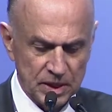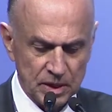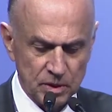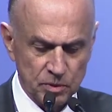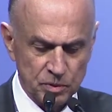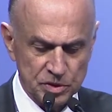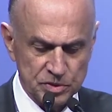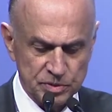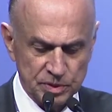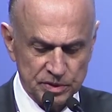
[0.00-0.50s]

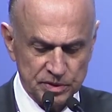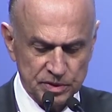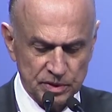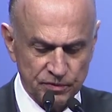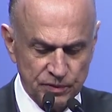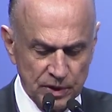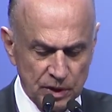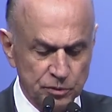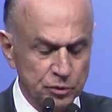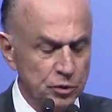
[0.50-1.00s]
which was a
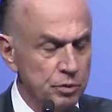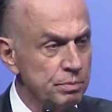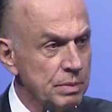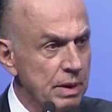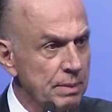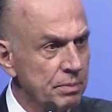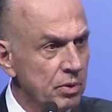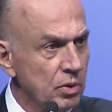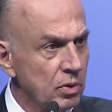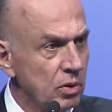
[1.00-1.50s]
founder
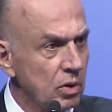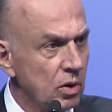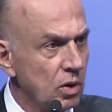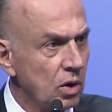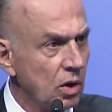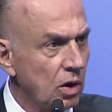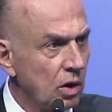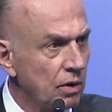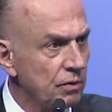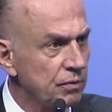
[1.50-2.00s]
member
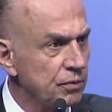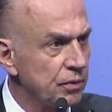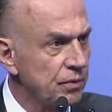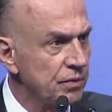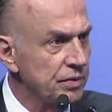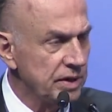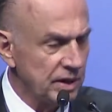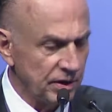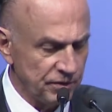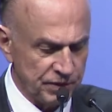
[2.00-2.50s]
of
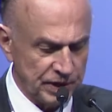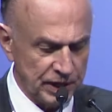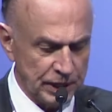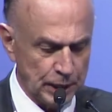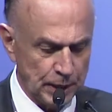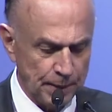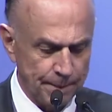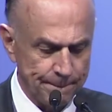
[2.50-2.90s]
Iafei.